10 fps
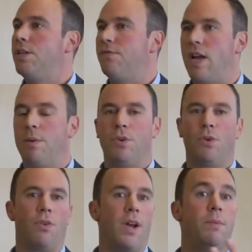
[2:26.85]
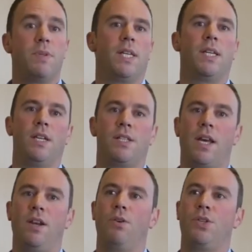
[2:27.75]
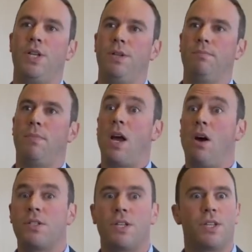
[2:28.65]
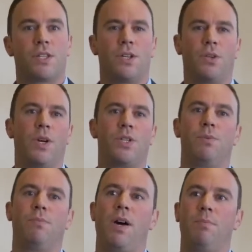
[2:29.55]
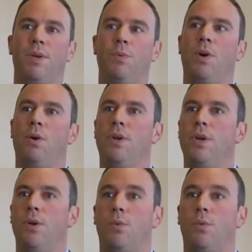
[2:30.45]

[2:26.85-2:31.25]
development or any particular technology, my answer to the question might be, well,